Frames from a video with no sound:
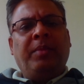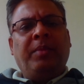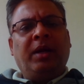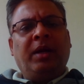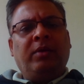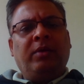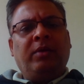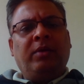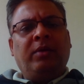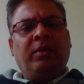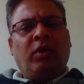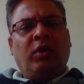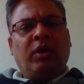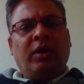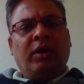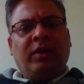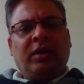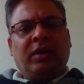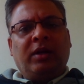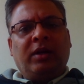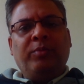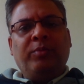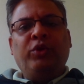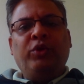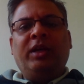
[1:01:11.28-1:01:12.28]
but
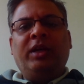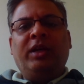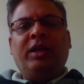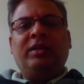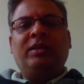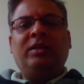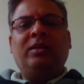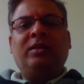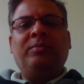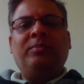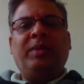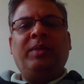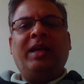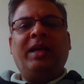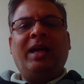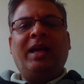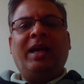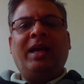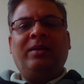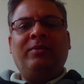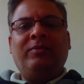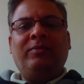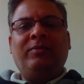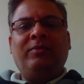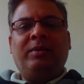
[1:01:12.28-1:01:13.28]
whatever communication
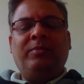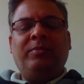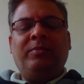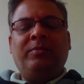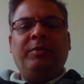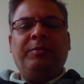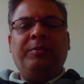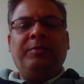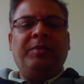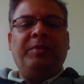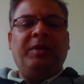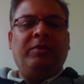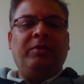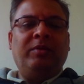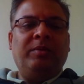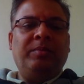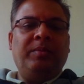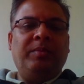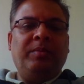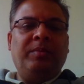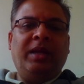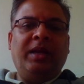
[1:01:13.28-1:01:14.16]
began with between